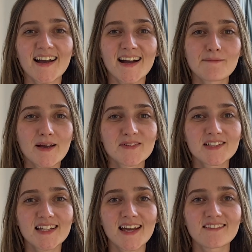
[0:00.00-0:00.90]
I'm
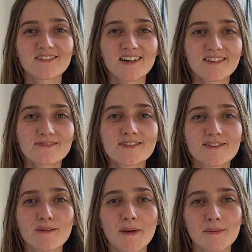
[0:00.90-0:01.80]
Emily and welcome to
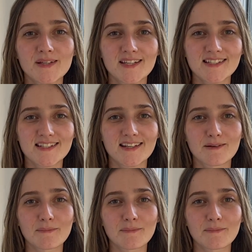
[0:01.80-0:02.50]
the Pepper Knits Knitting